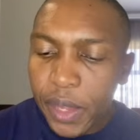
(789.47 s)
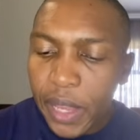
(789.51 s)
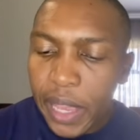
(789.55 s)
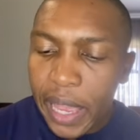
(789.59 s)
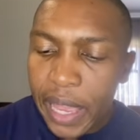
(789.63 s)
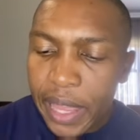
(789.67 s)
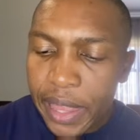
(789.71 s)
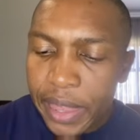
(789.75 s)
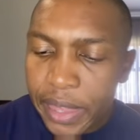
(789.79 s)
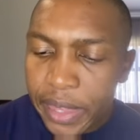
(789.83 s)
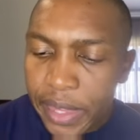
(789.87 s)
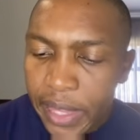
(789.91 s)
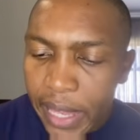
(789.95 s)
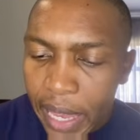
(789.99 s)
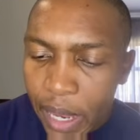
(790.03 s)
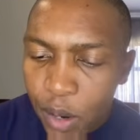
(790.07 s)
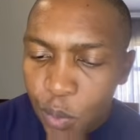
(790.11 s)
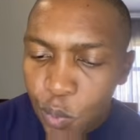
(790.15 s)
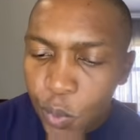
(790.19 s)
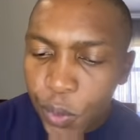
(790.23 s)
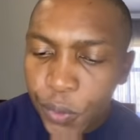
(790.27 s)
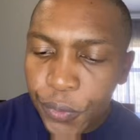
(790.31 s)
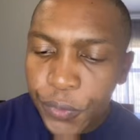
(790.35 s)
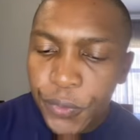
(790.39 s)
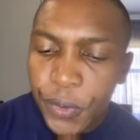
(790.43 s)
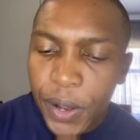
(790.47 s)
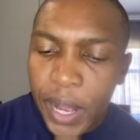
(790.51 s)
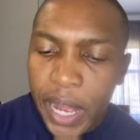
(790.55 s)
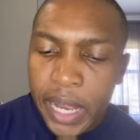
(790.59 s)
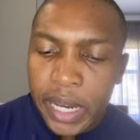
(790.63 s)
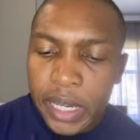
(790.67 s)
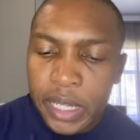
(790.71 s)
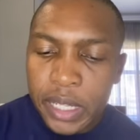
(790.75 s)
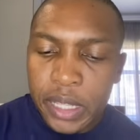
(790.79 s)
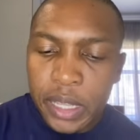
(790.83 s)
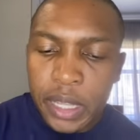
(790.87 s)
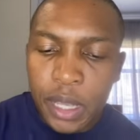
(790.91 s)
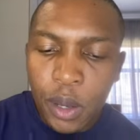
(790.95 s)
And then we
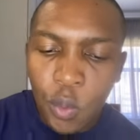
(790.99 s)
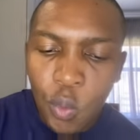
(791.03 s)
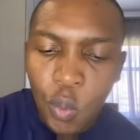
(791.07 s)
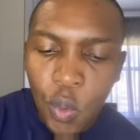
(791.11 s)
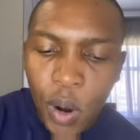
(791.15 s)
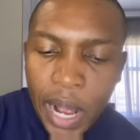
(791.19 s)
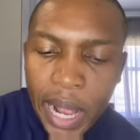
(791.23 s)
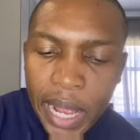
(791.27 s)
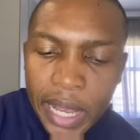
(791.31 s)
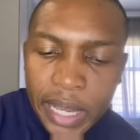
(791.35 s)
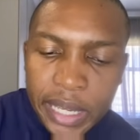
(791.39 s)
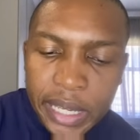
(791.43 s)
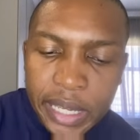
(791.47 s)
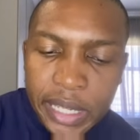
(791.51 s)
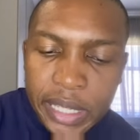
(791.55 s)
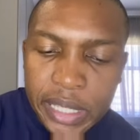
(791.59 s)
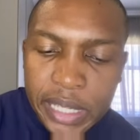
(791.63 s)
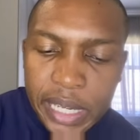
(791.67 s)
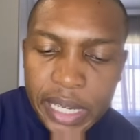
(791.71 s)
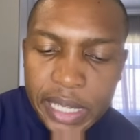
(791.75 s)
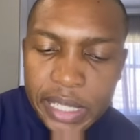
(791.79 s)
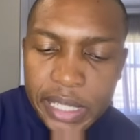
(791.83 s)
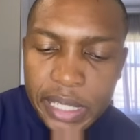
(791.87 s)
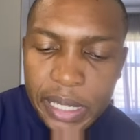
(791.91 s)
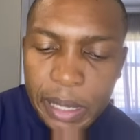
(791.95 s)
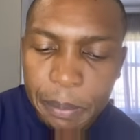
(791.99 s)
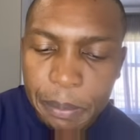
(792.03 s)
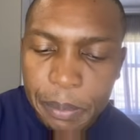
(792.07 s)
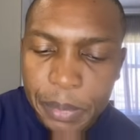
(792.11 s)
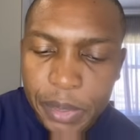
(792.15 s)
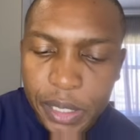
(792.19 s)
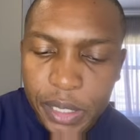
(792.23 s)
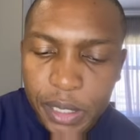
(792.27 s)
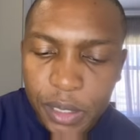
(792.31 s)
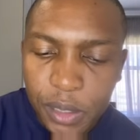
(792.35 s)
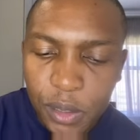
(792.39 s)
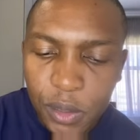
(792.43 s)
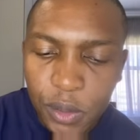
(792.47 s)
find the
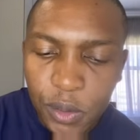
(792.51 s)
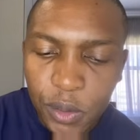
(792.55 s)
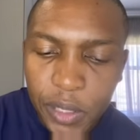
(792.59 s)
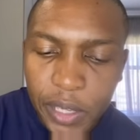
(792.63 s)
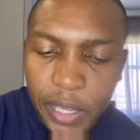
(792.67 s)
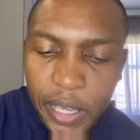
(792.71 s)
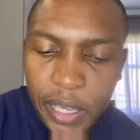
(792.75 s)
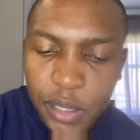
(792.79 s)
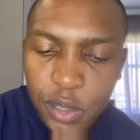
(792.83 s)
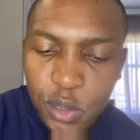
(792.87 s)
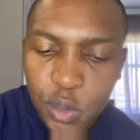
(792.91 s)
y-intercept, okay?